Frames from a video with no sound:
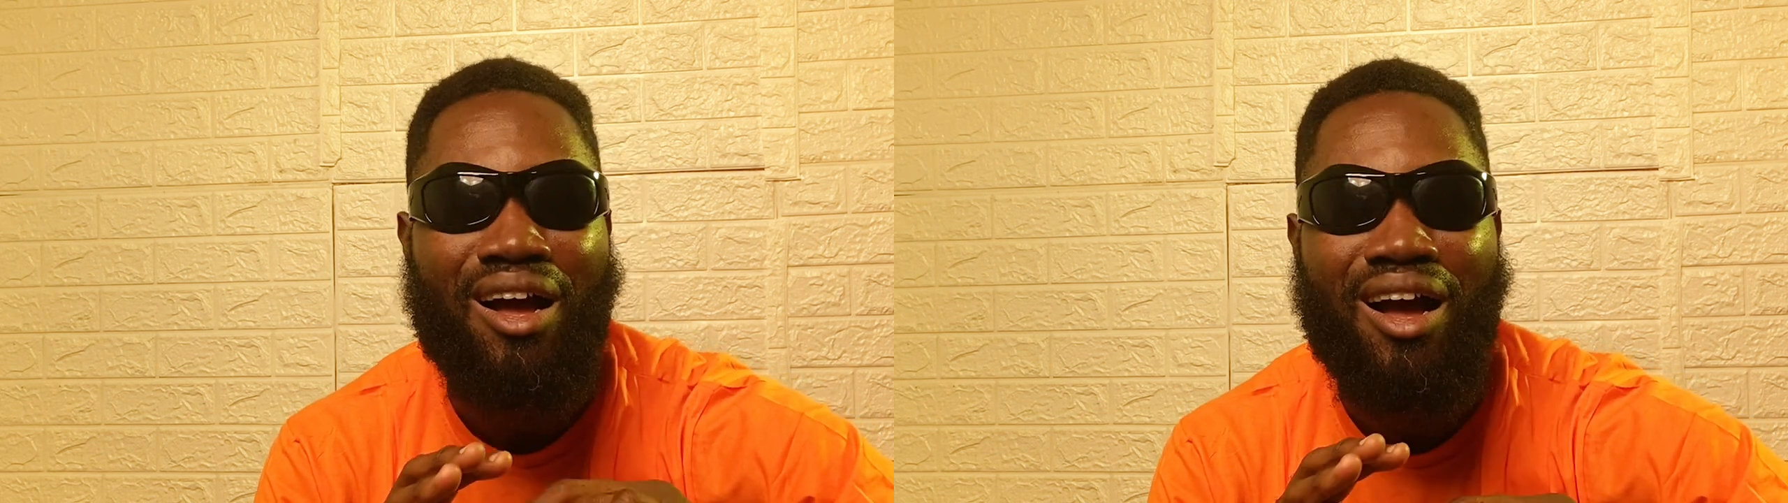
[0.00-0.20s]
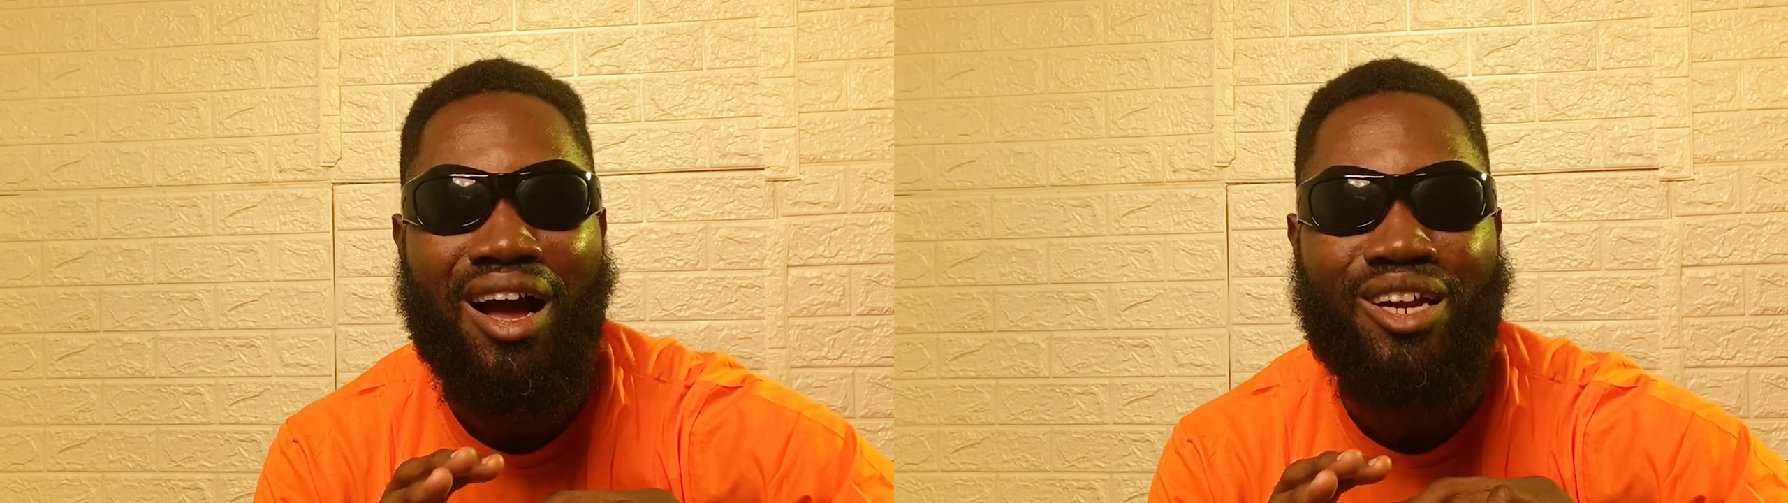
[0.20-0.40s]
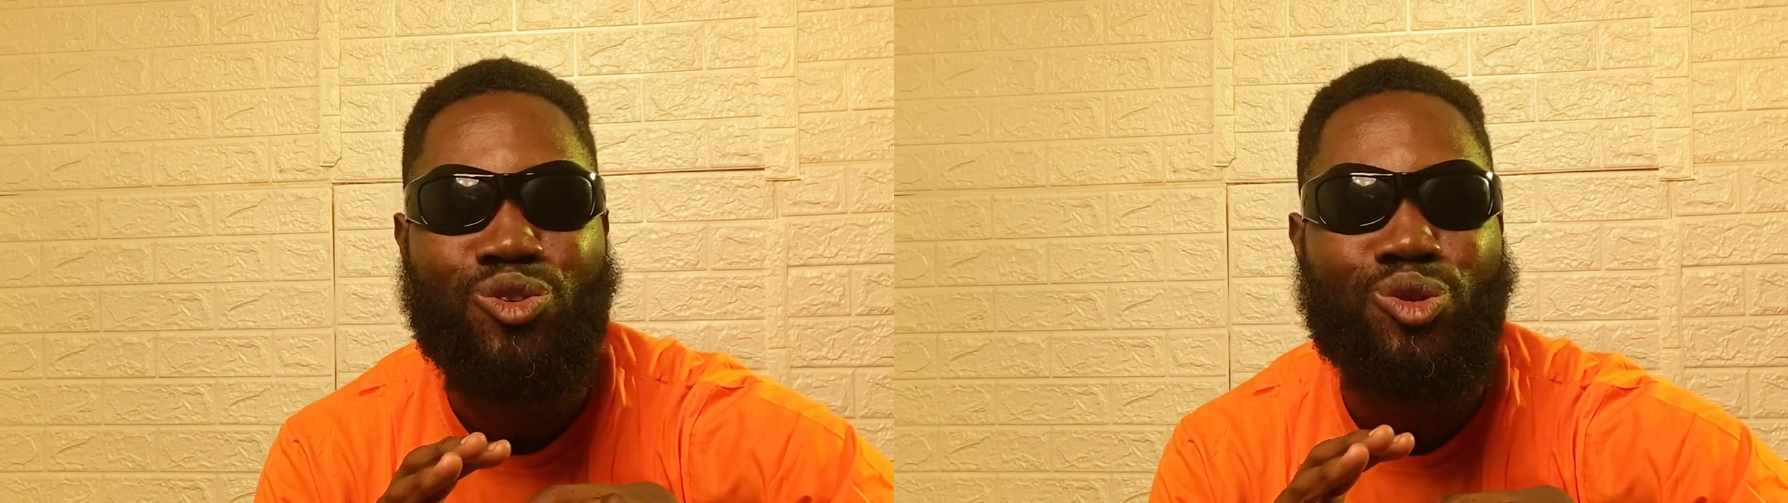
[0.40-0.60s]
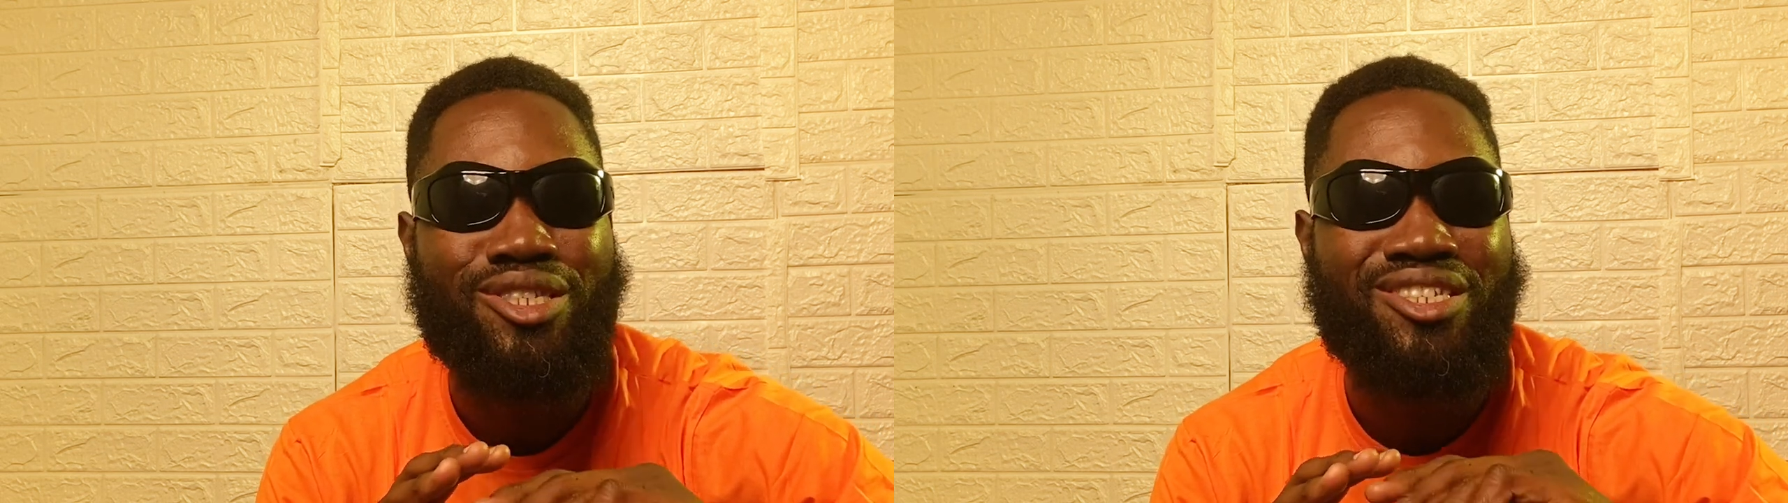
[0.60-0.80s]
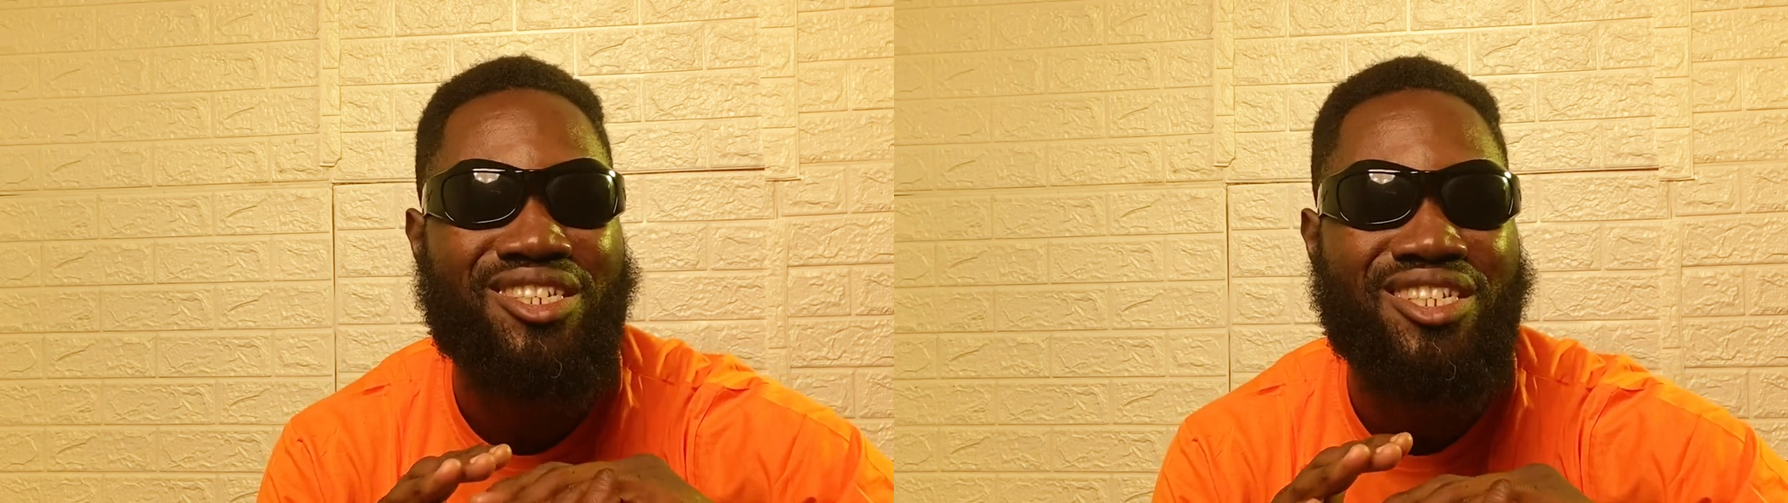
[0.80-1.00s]
I don't
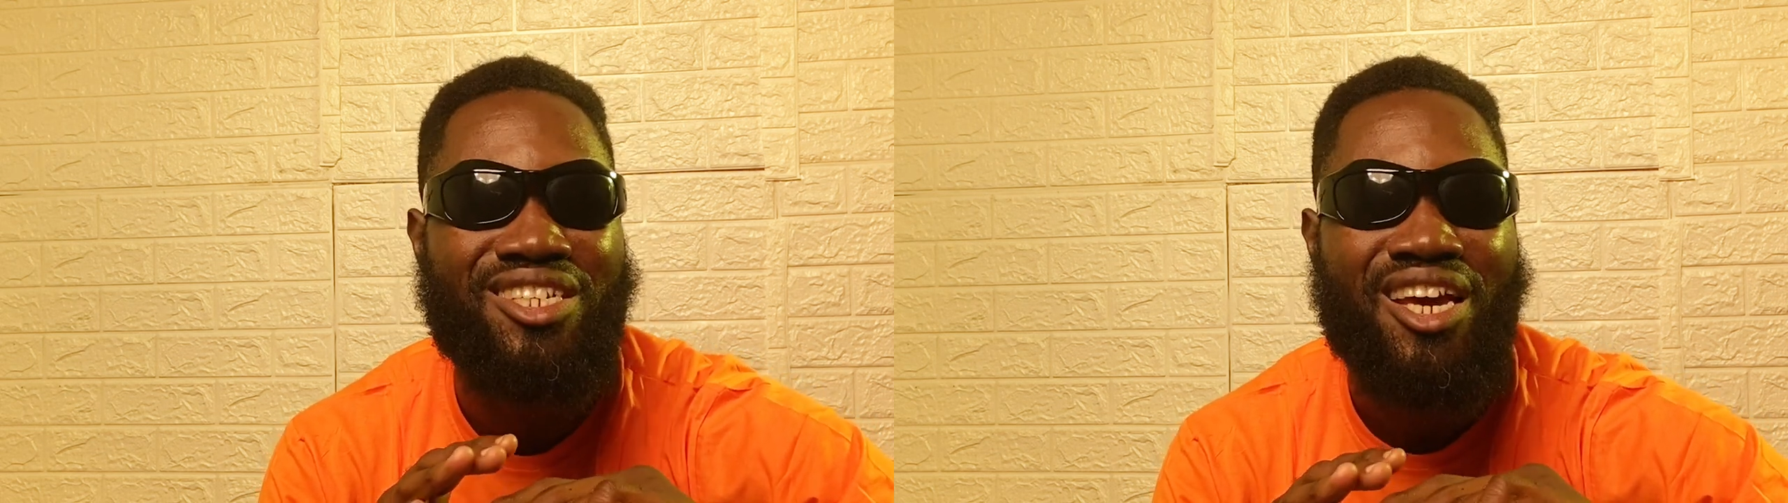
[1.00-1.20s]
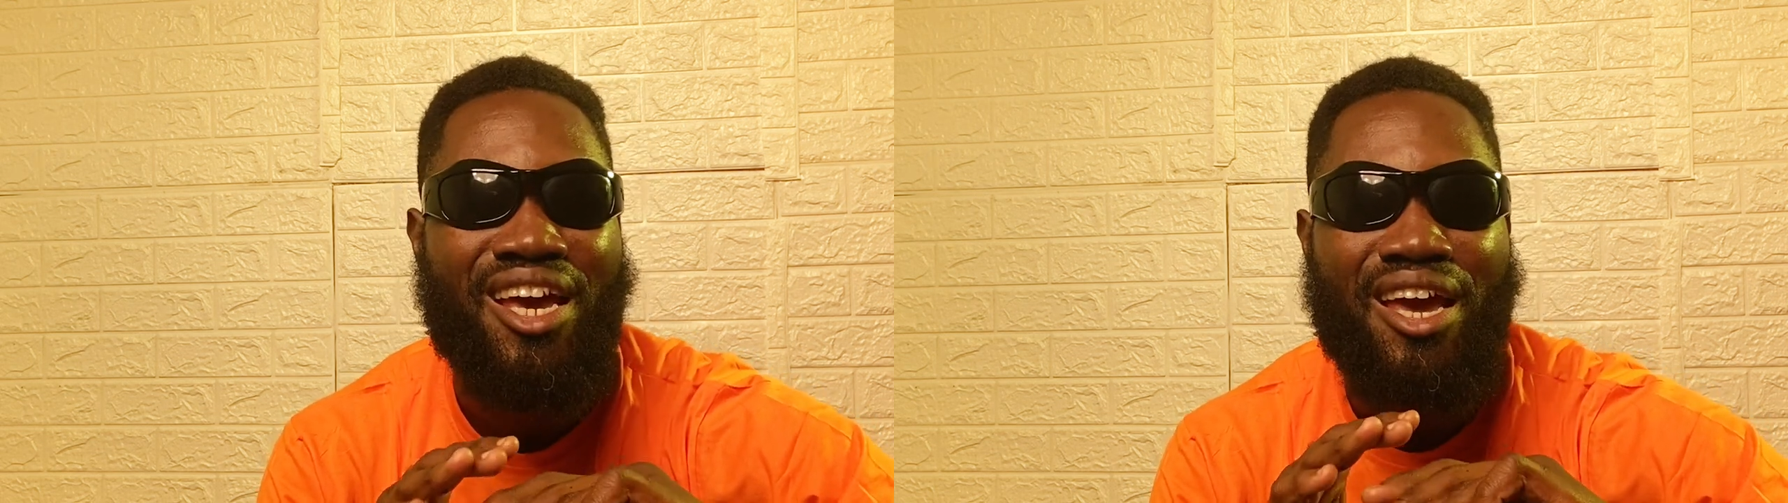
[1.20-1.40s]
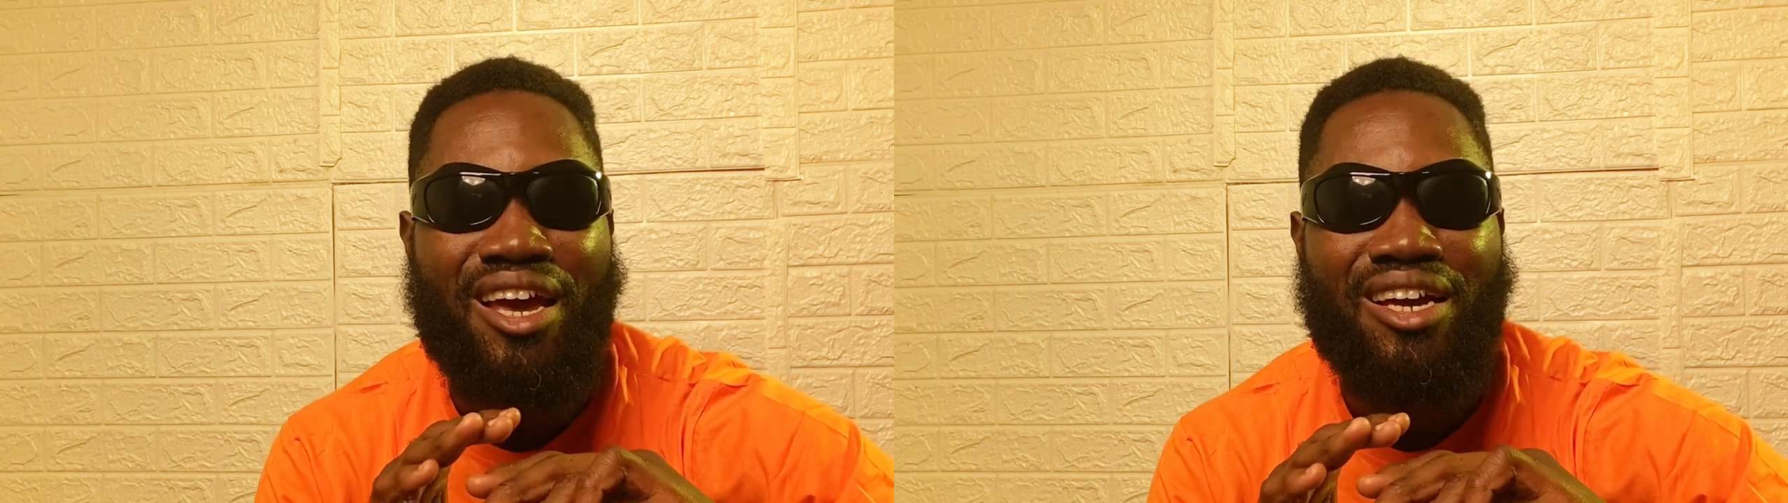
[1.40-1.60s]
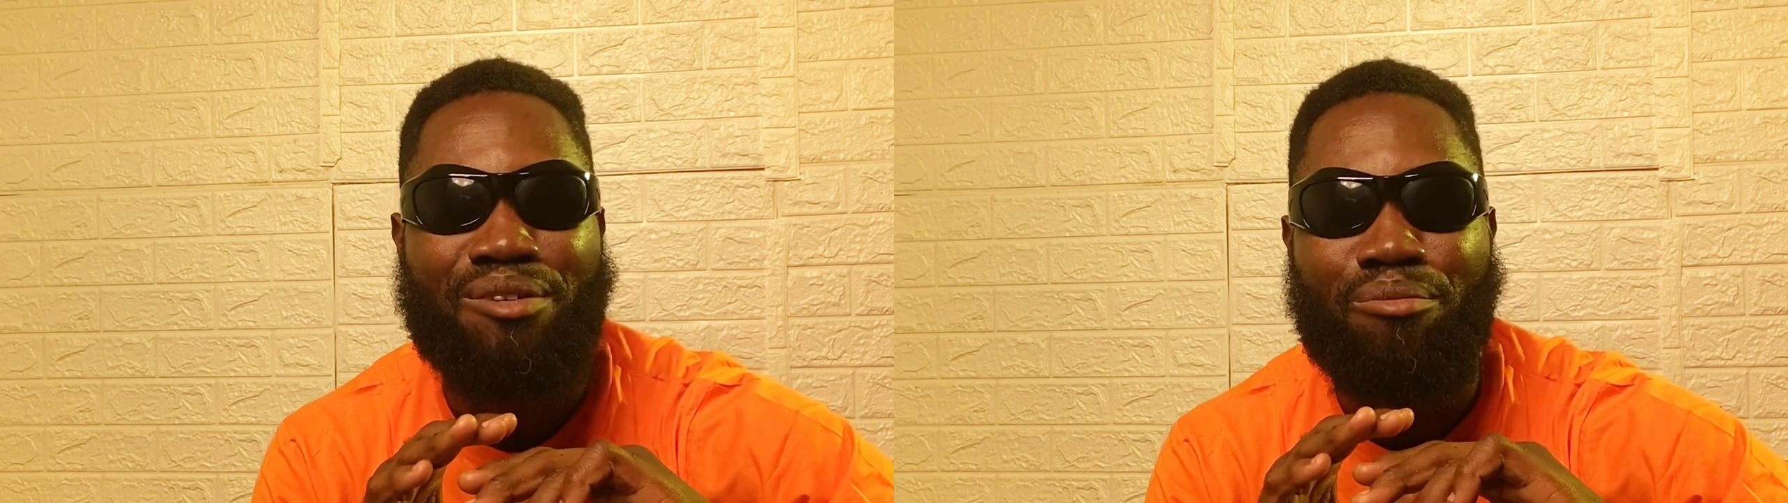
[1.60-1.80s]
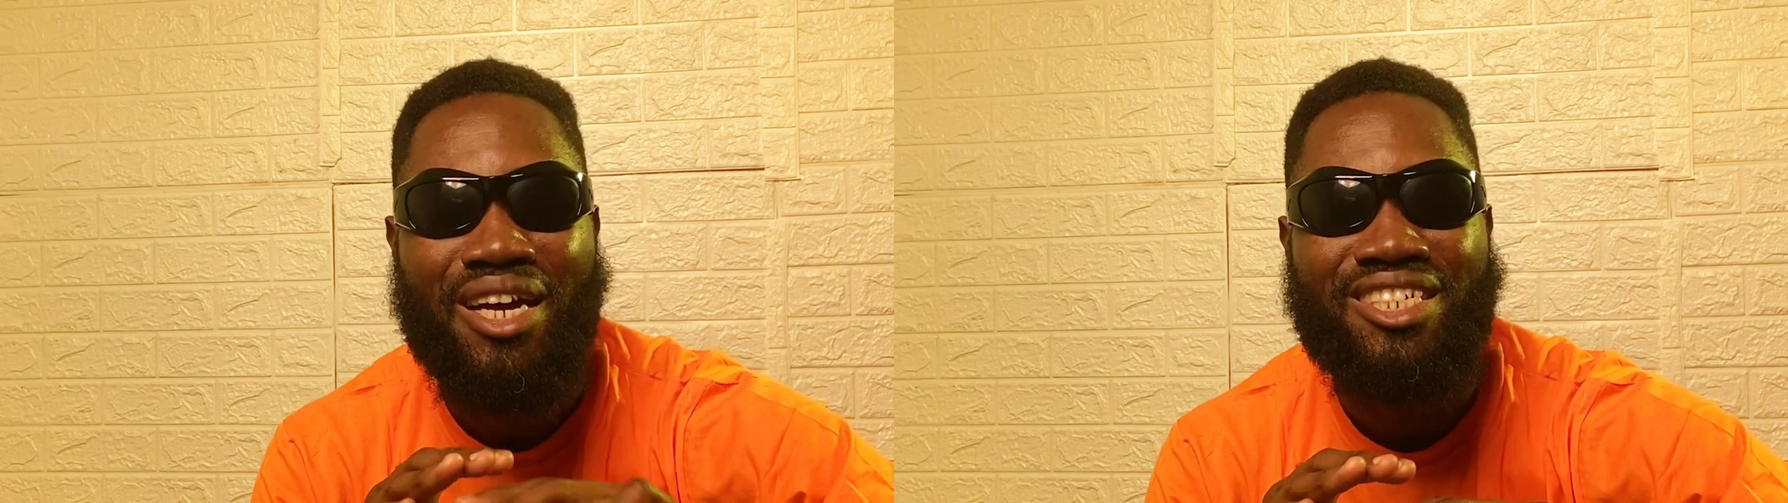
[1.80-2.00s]
see
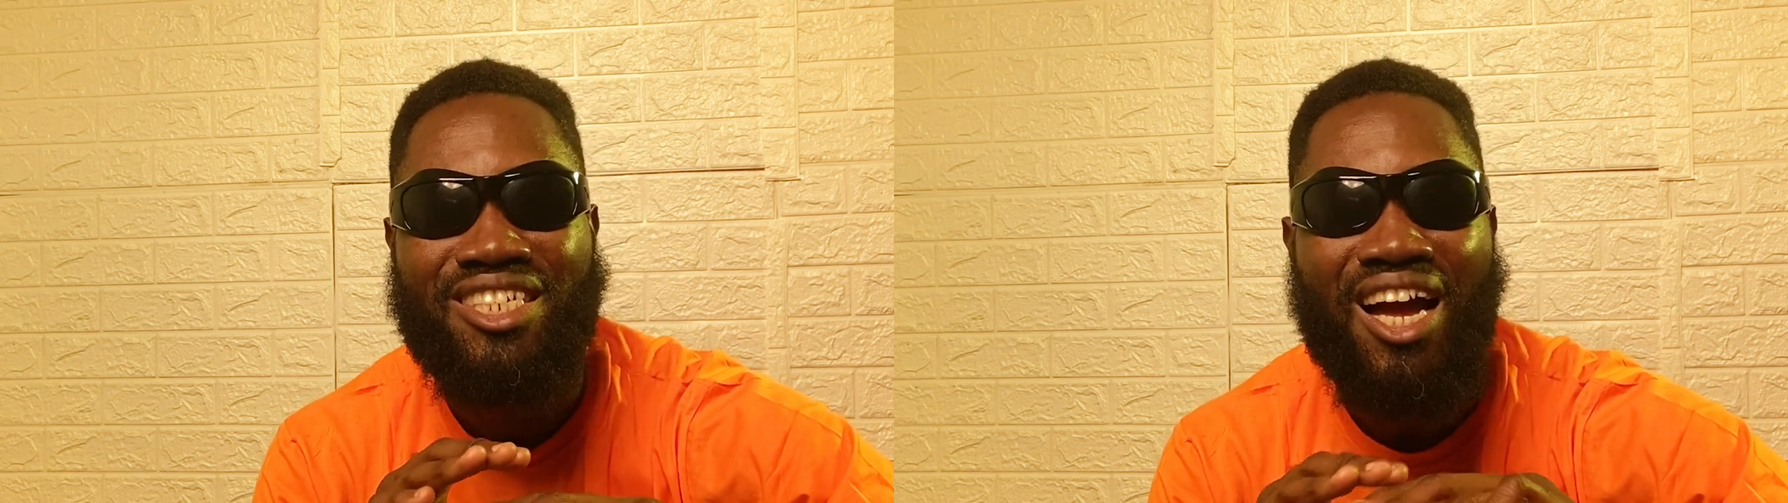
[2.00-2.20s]
emerging